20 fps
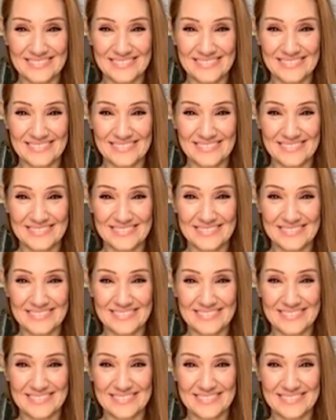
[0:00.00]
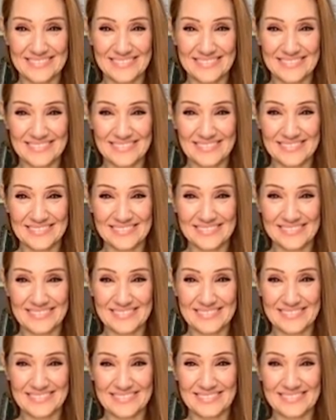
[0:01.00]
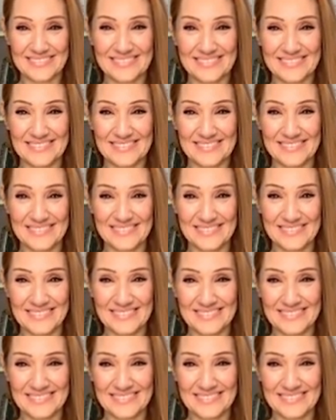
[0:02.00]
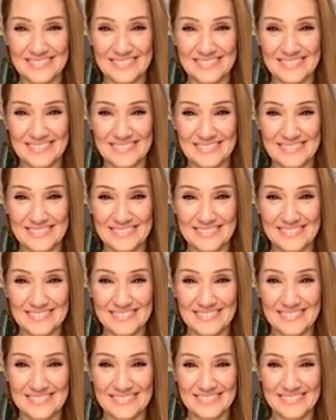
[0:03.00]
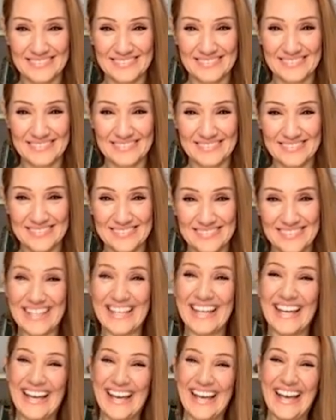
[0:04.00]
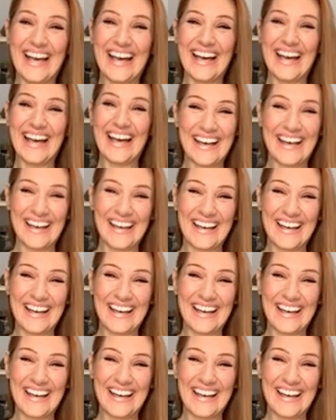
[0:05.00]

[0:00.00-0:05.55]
(silent)